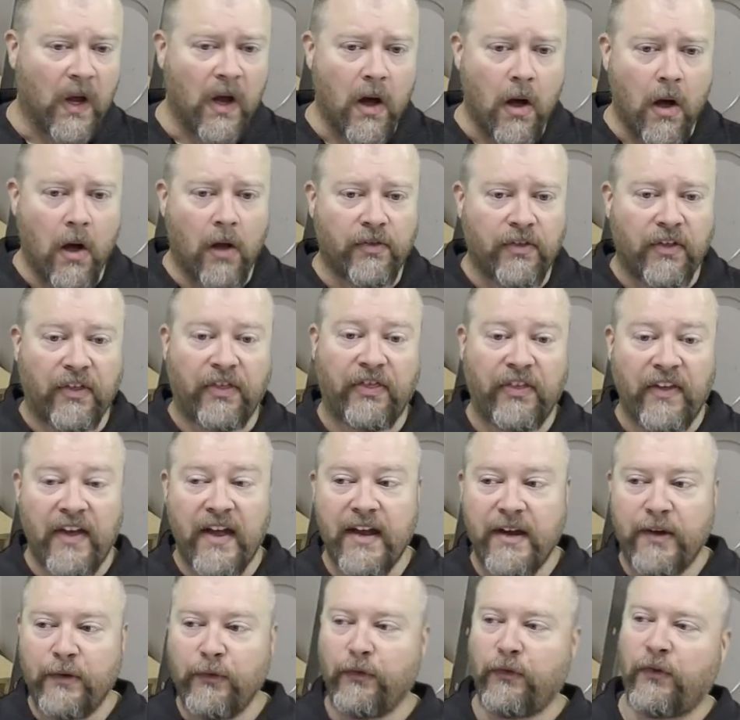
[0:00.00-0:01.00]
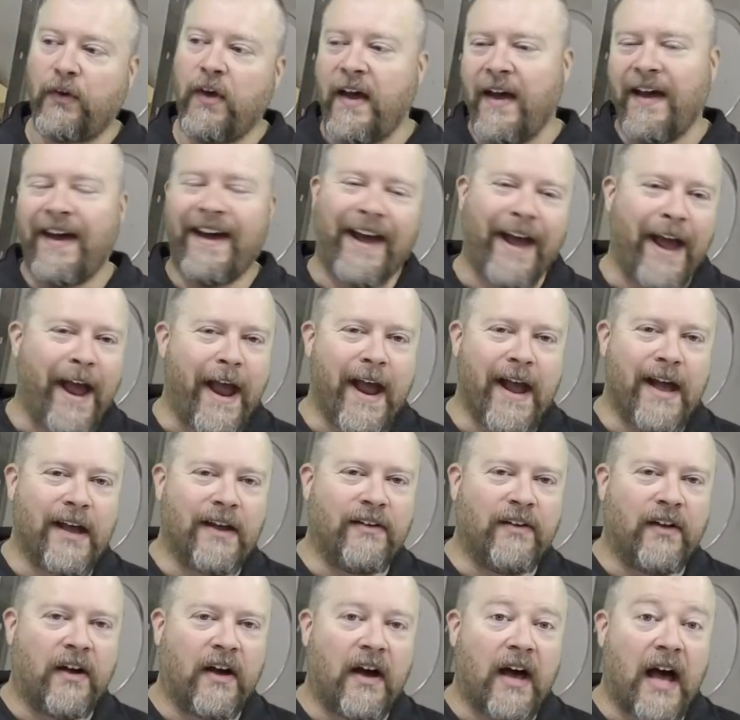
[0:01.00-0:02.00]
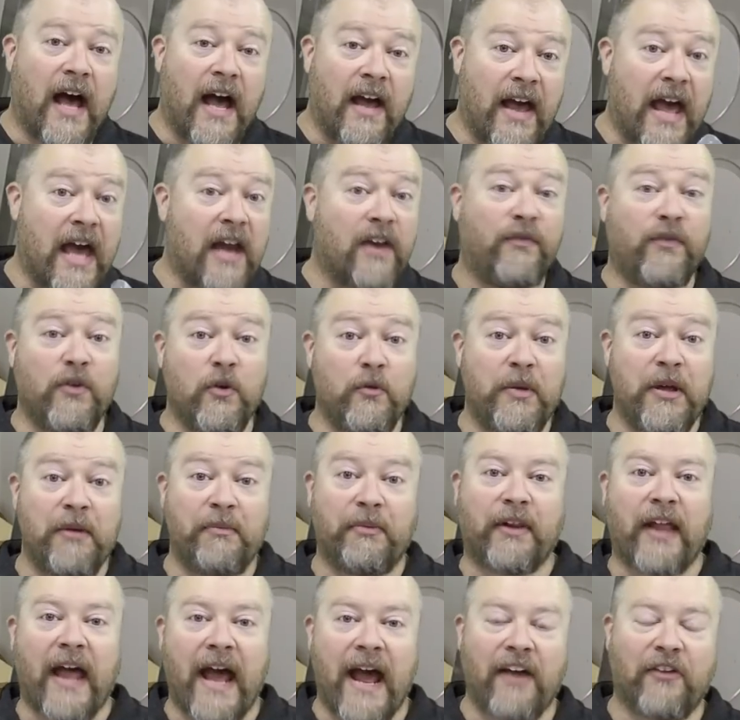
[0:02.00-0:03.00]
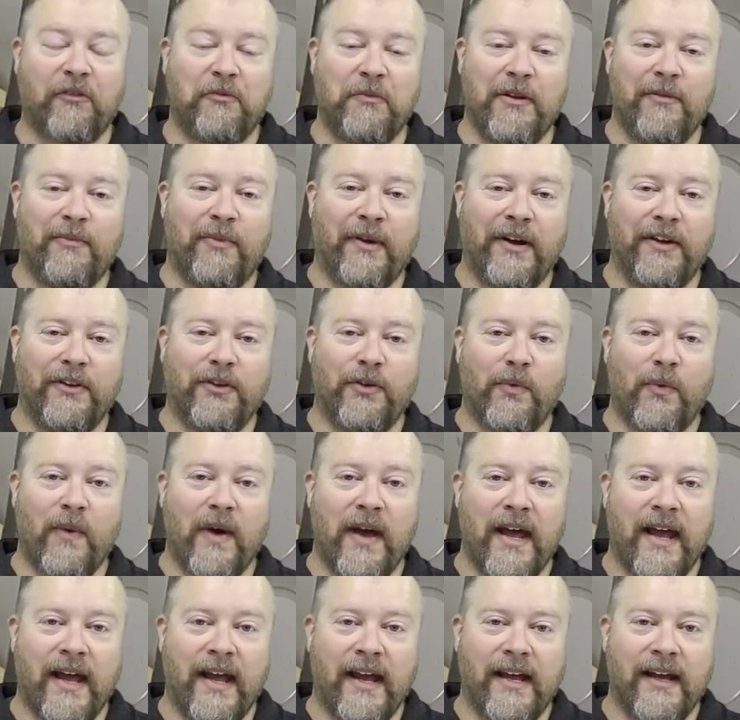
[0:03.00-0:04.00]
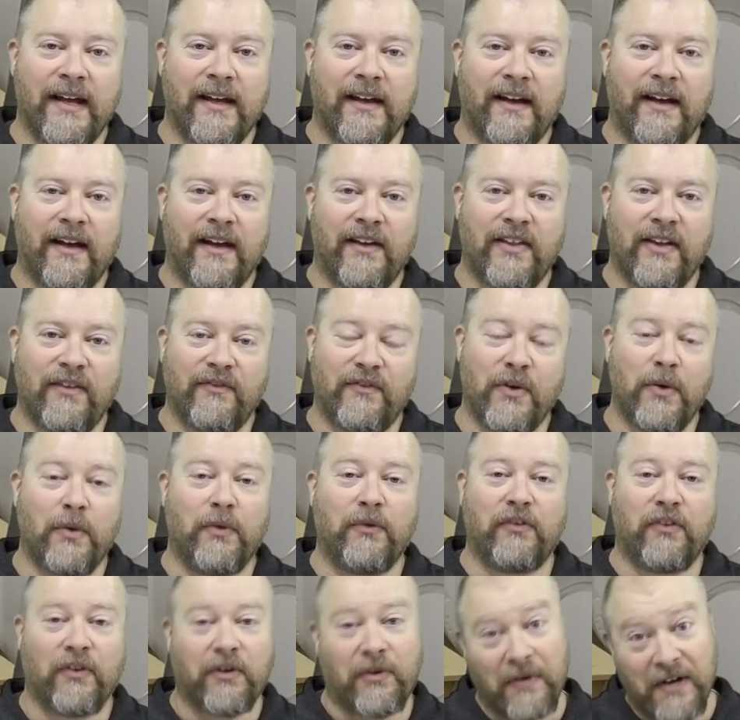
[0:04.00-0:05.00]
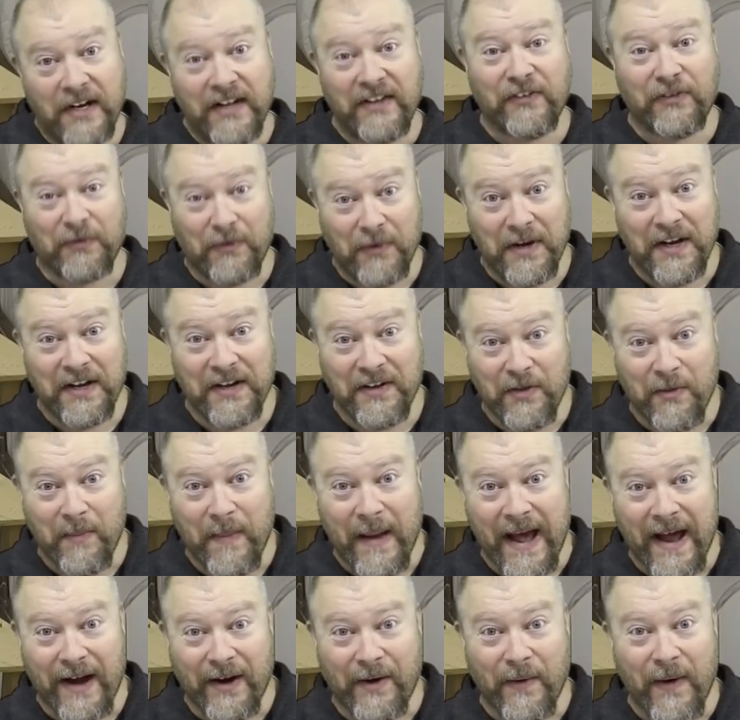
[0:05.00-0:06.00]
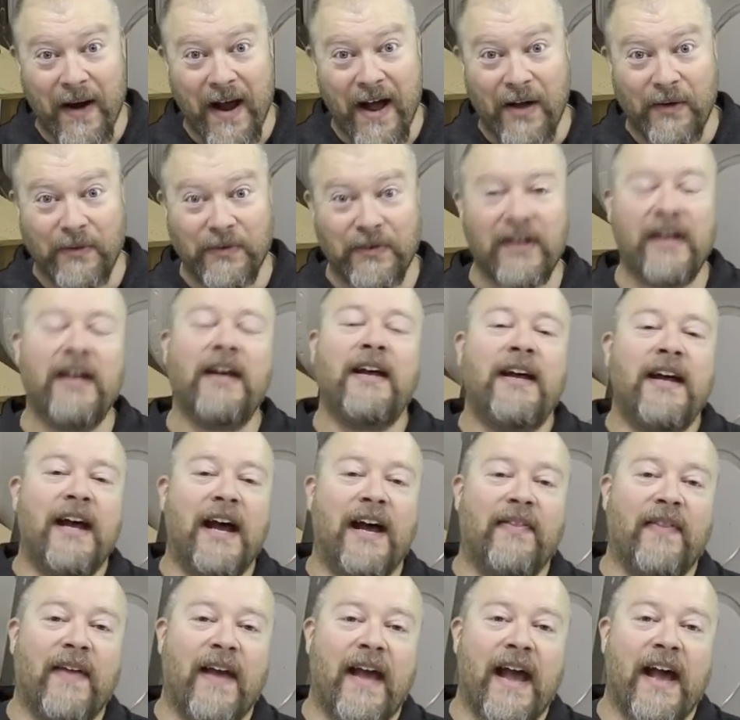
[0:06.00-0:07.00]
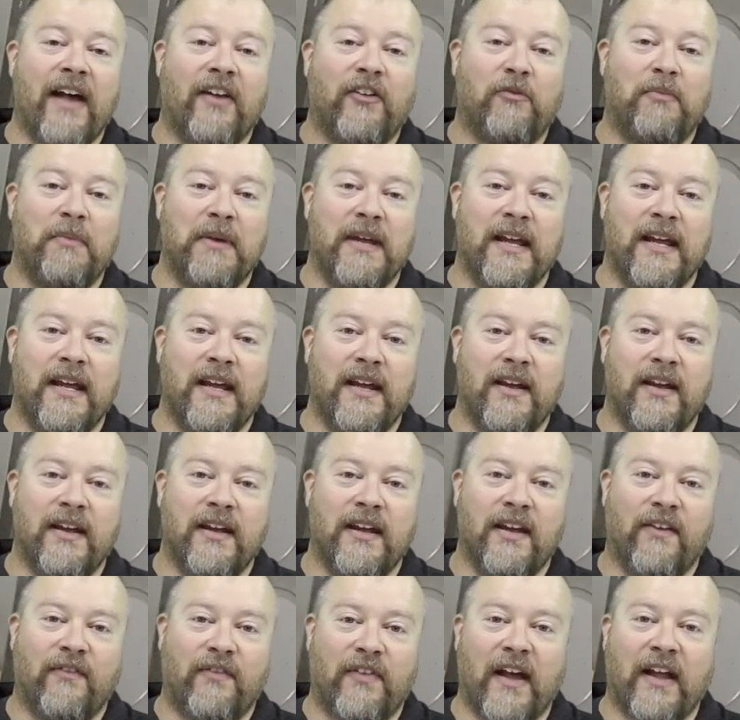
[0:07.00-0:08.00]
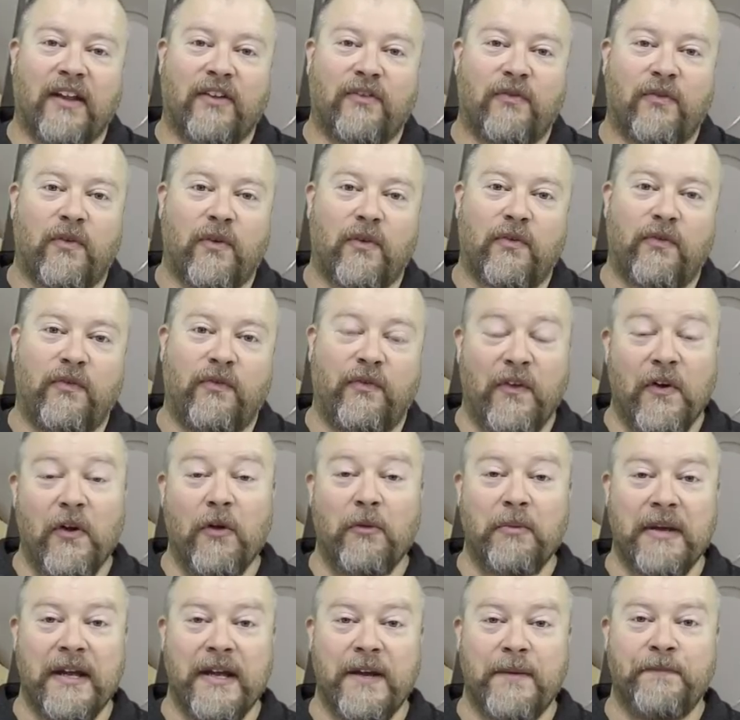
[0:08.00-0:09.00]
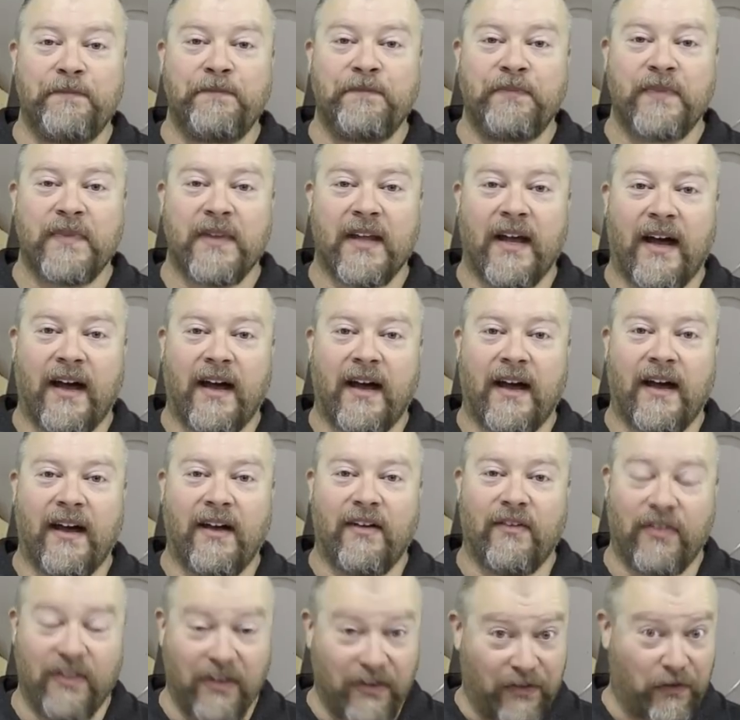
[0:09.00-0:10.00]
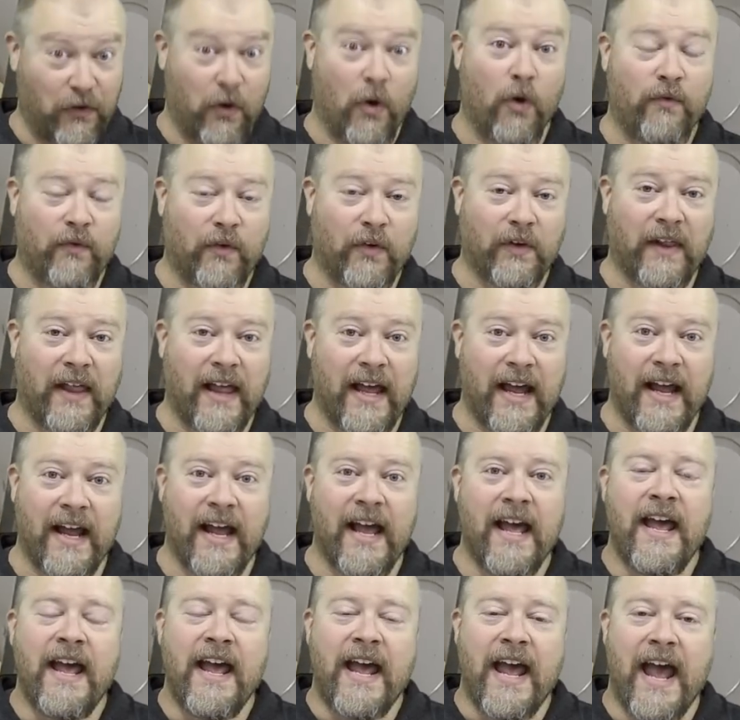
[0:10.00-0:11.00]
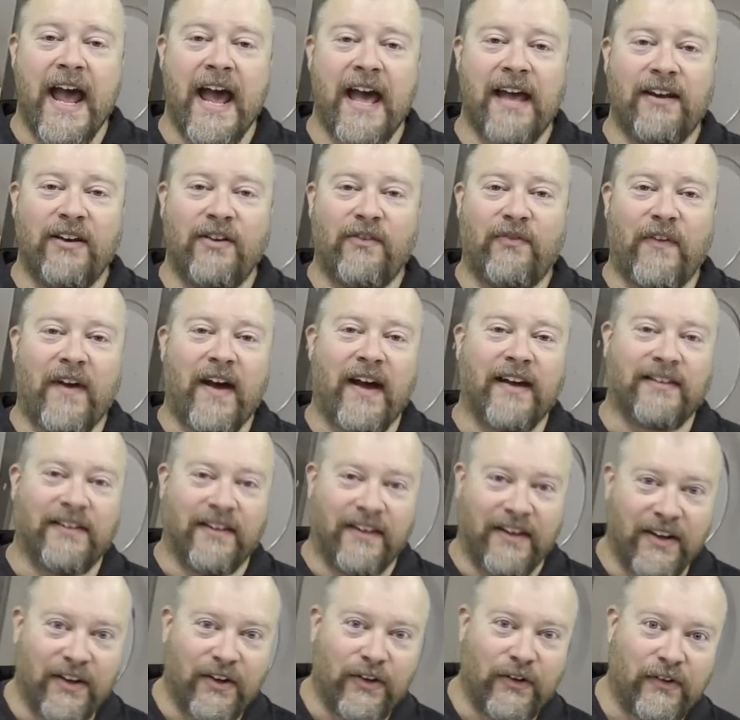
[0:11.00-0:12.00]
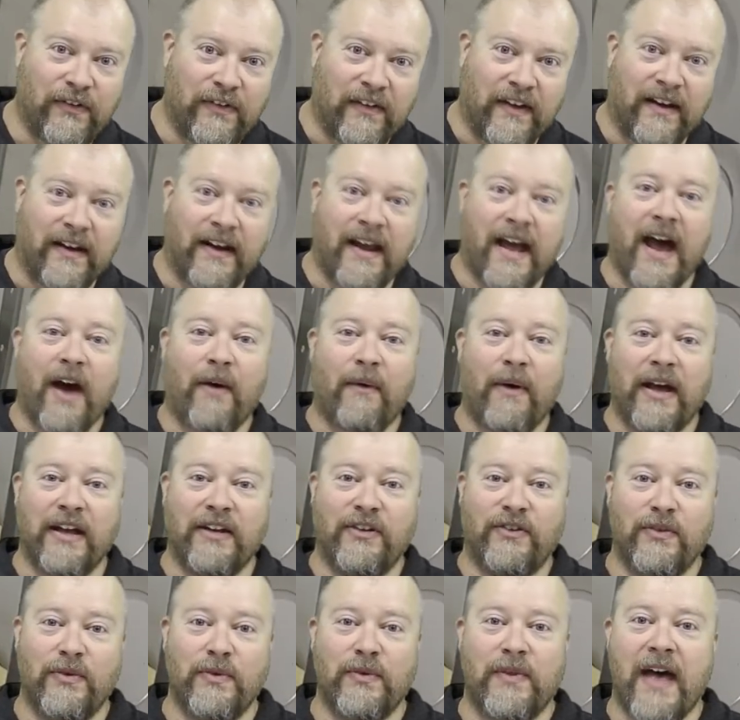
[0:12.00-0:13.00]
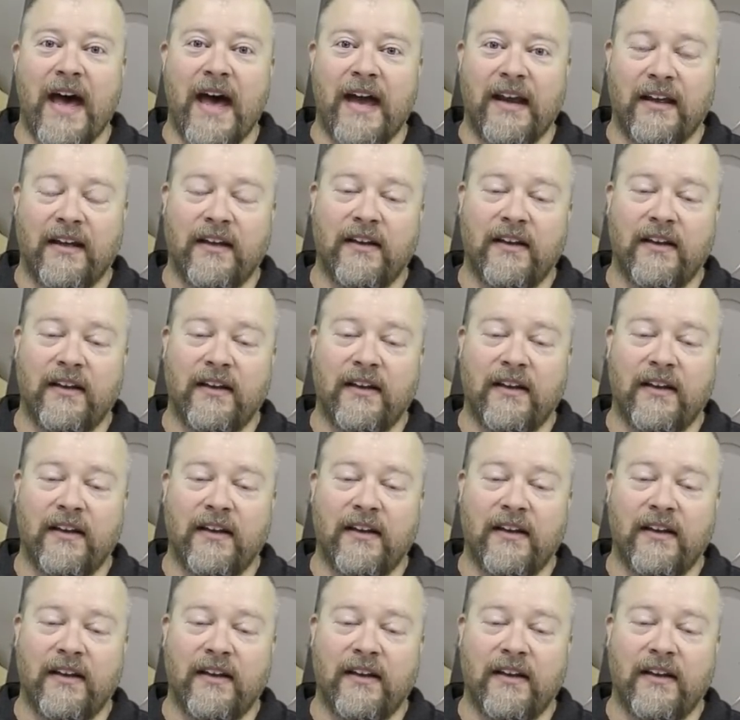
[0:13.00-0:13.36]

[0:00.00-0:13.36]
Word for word: all the things. And I had a few people ask me, by the way, they've noticed the green screen in the background, and they asked me if that's for filming this overlay. And in fact it is, and how I do that